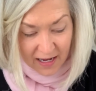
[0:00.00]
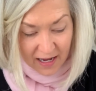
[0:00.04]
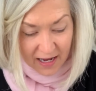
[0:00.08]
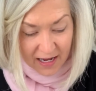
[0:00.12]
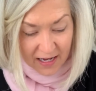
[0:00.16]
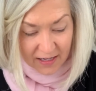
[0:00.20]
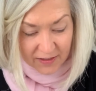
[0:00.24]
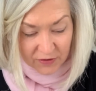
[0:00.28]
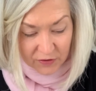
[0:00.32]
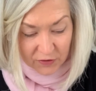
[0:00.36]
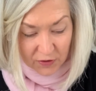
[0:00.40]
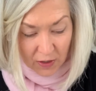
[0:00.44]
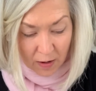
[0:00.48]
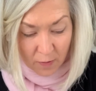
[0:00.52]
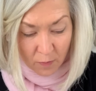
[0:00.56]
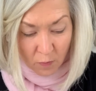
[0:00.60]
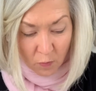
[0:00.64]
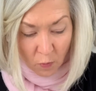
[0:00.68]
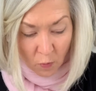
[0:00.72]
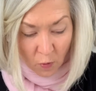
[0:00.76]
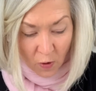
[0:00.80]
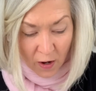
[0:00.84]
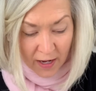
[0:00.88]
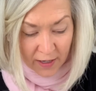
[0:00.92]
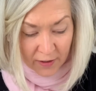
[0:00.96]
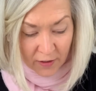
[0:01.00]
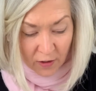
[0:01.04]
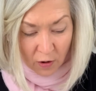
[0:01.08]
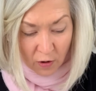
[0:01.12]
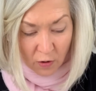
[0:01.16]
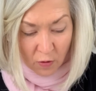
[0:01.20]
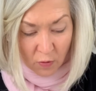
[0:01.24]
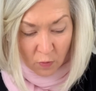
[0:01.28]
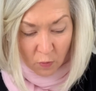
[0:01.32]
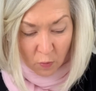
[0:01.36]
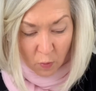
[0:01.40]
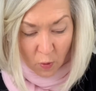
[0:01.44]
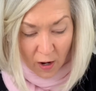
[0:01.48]
Uh, Psalm
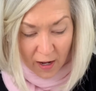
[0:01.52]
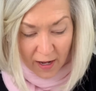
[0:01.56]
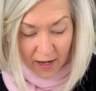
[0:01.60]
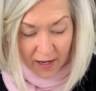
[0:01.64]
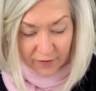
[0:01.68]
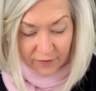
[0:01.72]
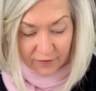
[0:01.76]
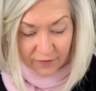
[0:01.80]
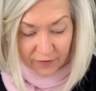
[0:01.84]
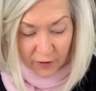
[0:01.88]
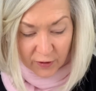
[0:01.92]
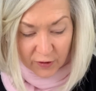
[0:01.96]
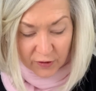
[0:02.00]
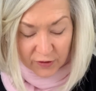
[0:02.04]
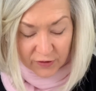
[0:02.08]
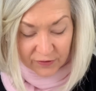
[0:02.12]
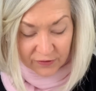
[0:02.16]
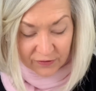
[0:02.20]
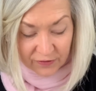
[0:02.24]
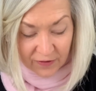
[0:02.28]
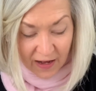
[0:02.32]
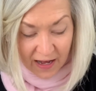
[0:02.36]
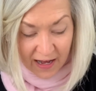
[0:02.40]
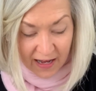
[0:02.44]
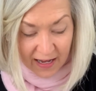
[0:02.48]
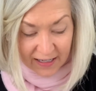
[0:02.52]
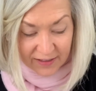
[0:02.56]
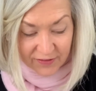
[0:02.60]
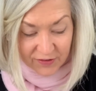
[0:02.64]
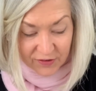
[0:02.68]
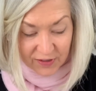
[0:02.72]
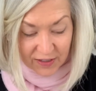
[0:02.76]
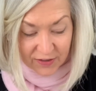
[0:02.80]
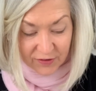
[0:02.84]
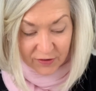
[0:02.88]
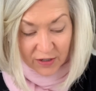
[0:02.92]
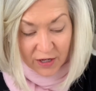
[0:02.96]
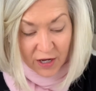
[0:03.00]
101 verse 5
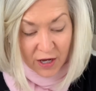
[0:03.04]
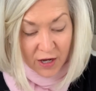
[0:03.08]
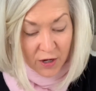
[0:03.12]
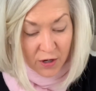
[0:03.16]
says,